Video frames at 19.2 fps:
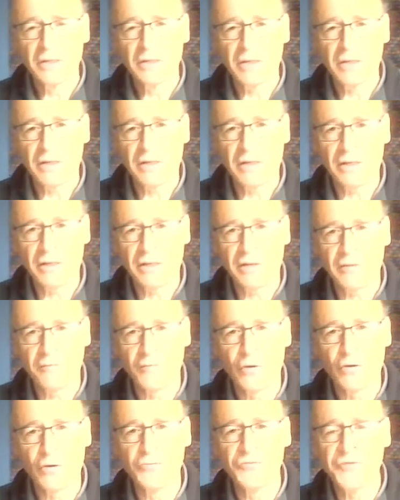were
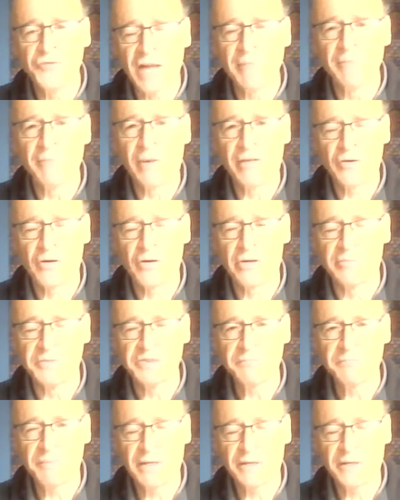condemned by the
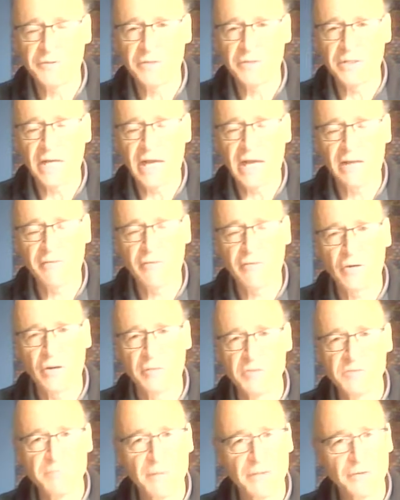Communist Party, and the
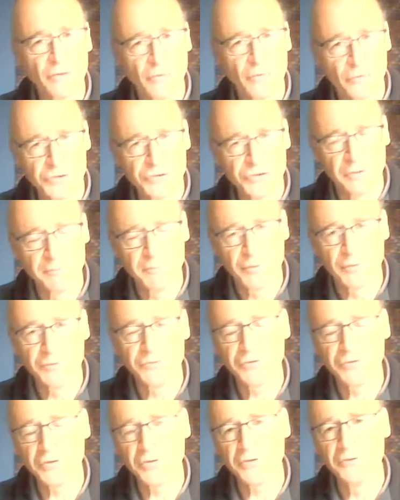Communist Party also
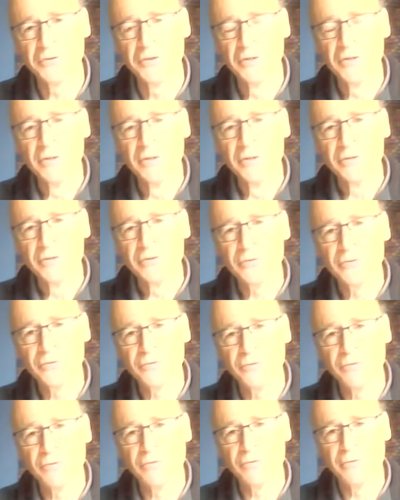pointed
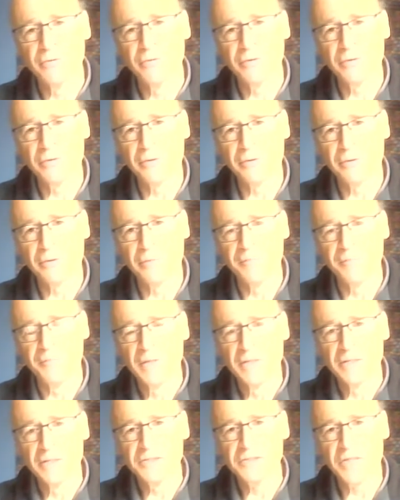to the
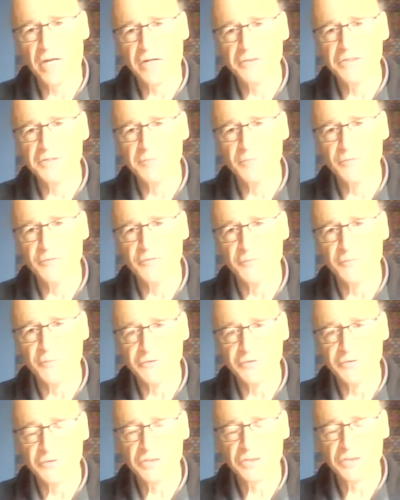Zionist
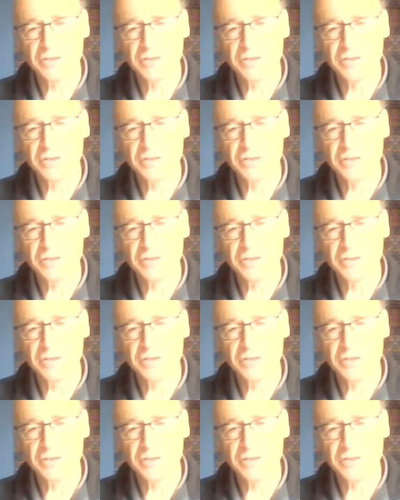movement's